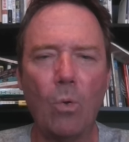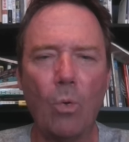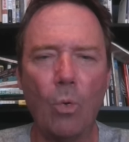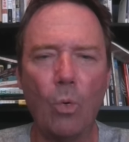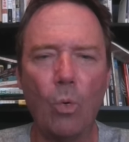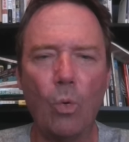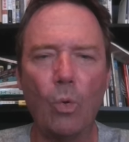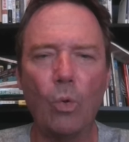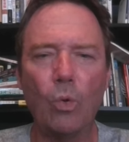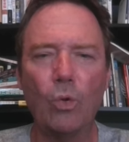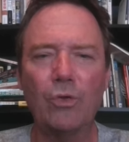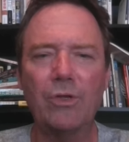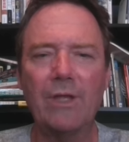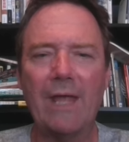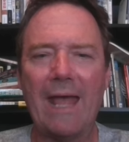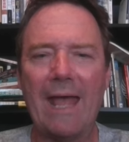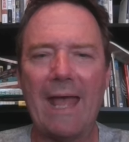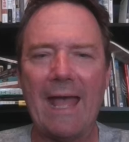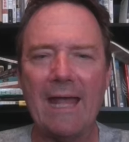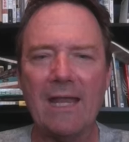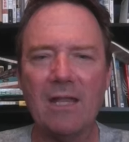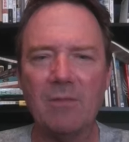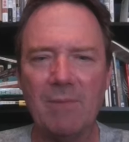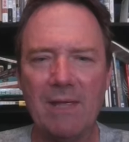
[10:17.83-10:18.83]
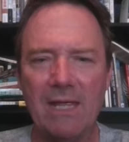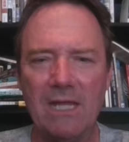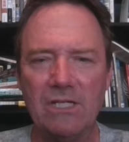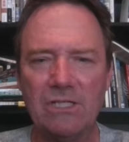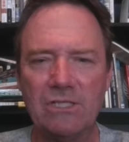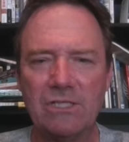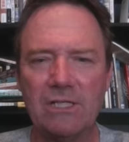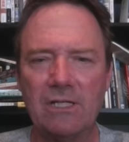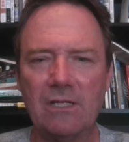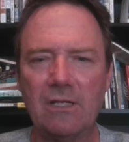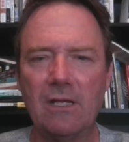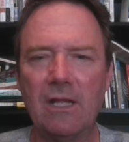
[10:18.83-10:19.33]
old
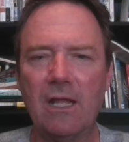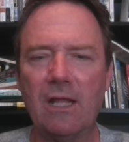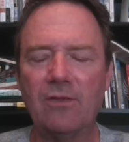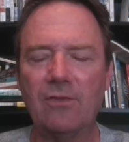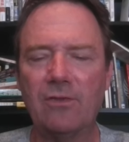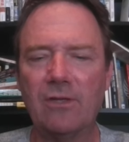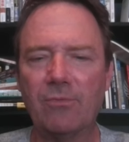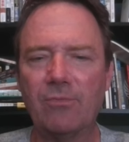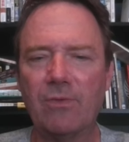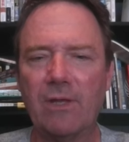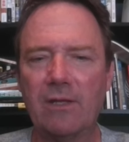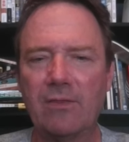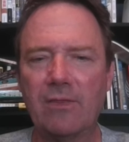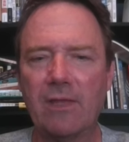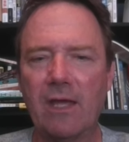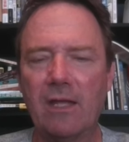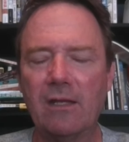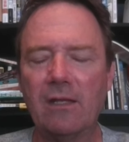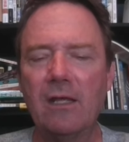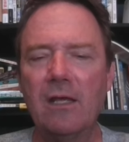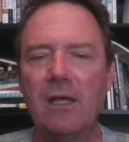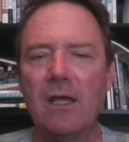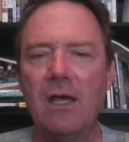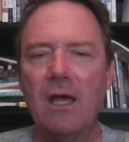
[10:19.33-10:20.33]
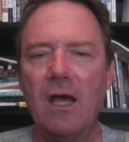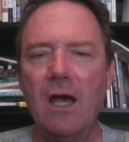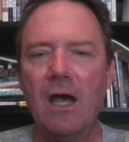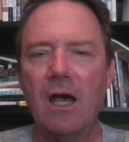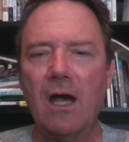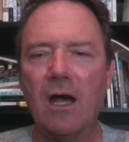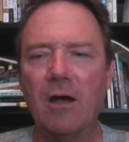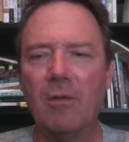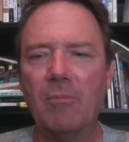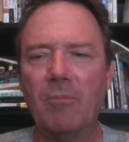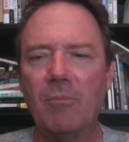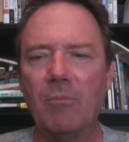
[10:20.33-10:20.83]
animation and stuff like that.
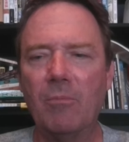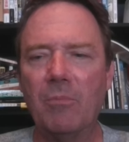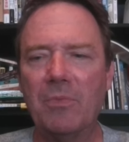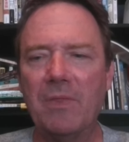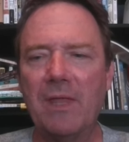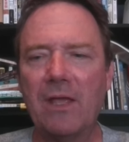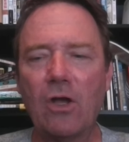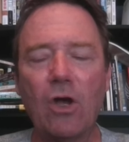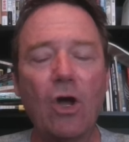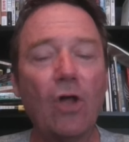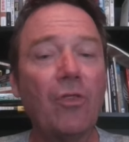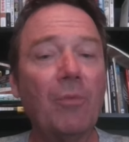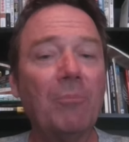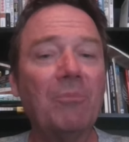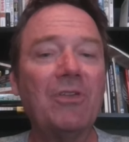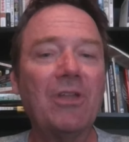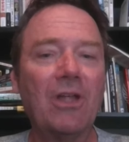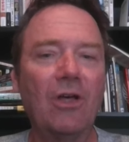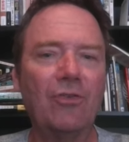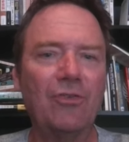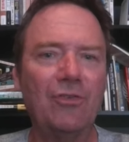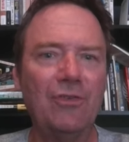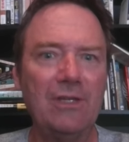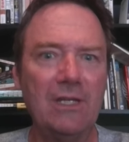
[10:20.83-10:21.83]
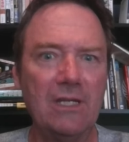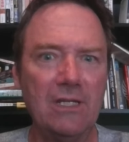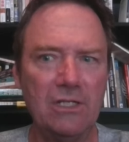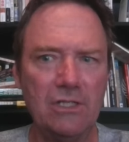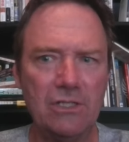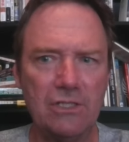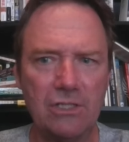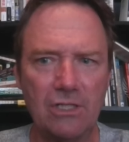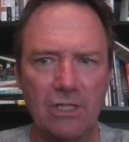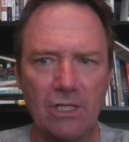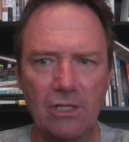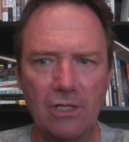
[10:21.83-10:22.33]
They call themselves
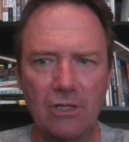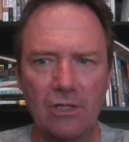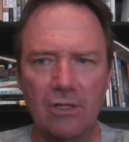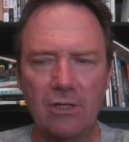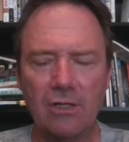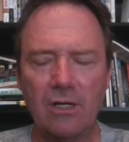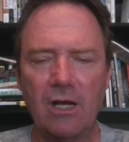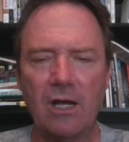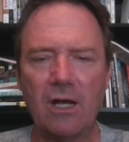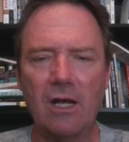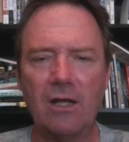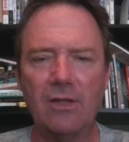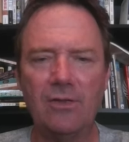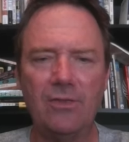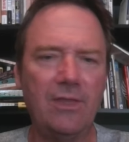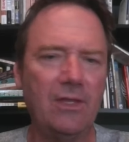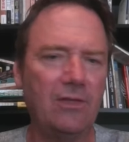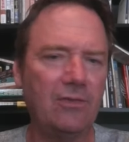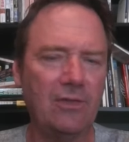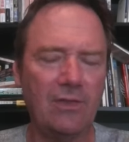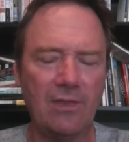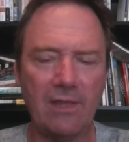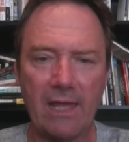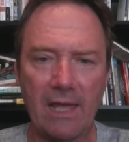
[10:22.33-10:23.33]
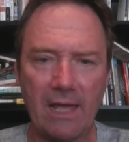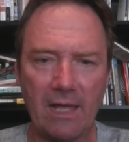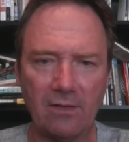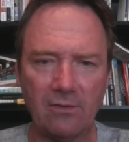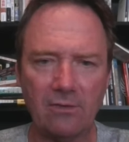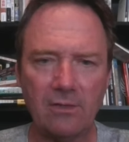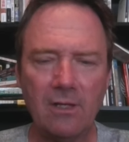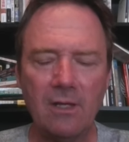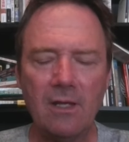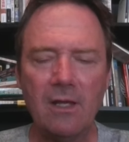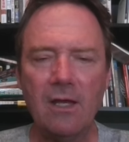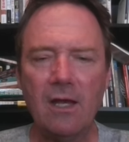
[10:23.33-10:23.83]
ninja, this and
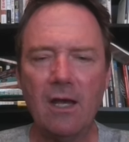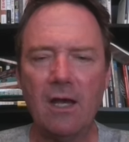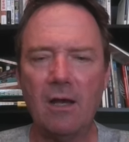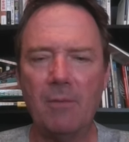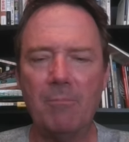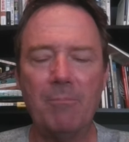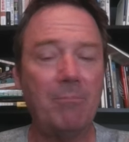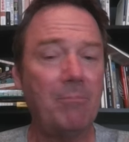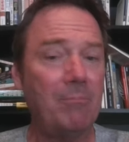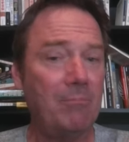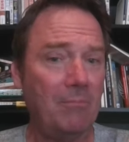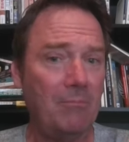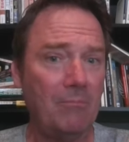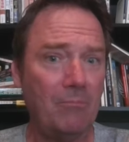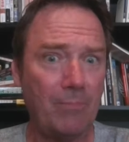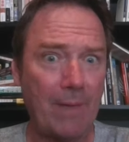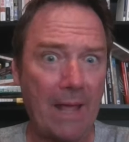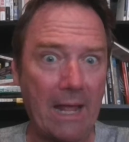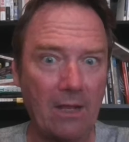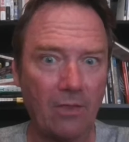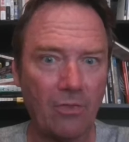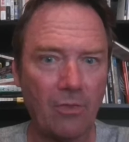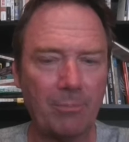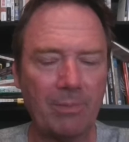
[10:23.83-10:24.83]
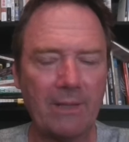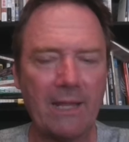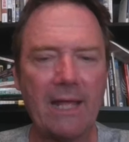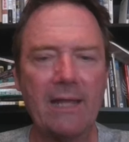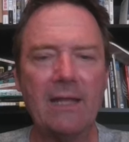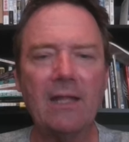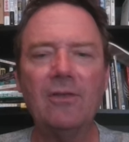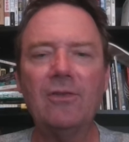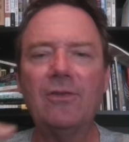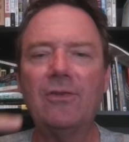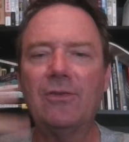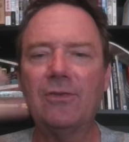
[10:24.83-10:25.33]
that. Battle of the
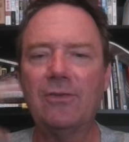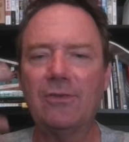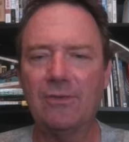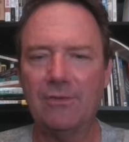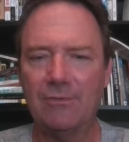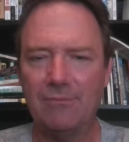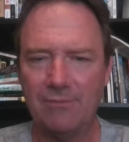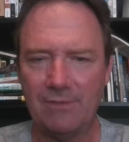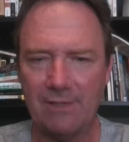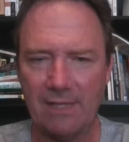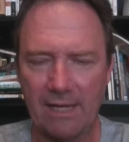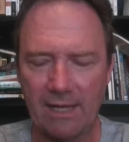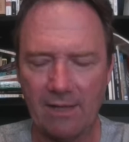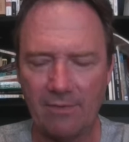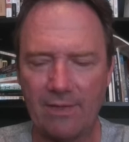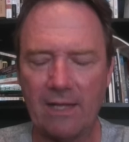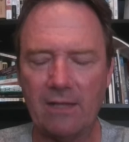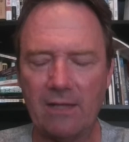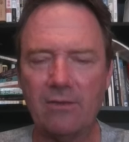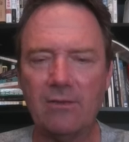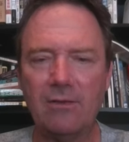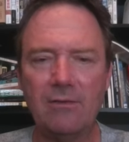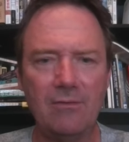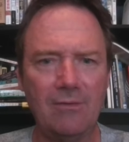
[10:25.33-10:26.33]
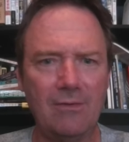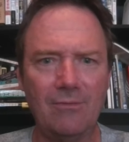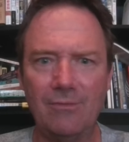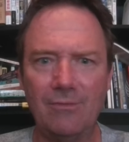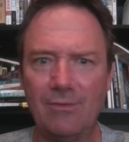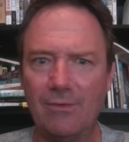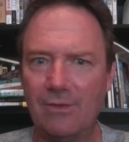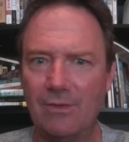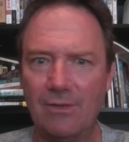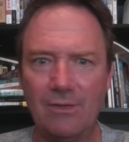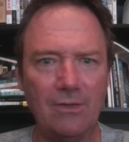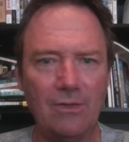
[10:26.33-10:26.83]
Planets, yeah, that
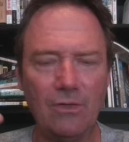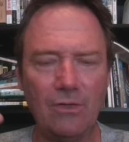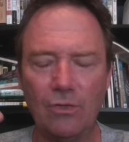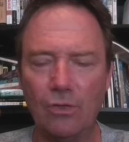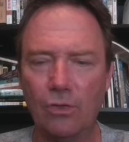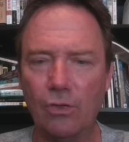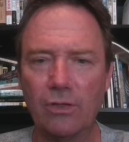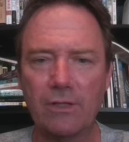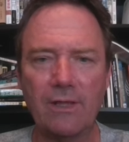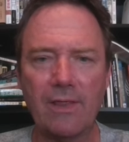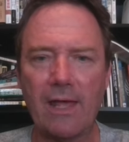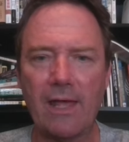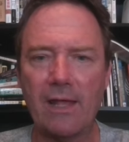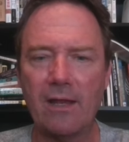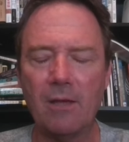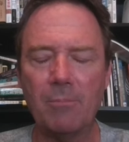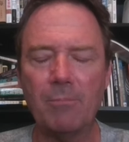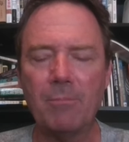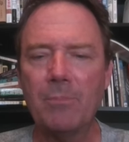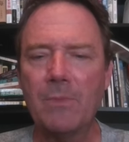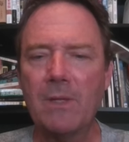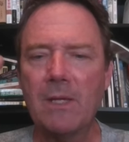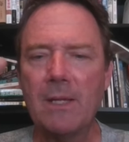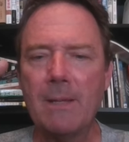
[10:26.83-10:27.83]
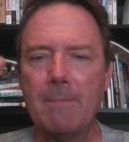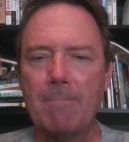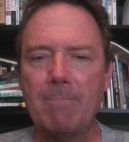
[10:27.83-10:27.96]
you look that up.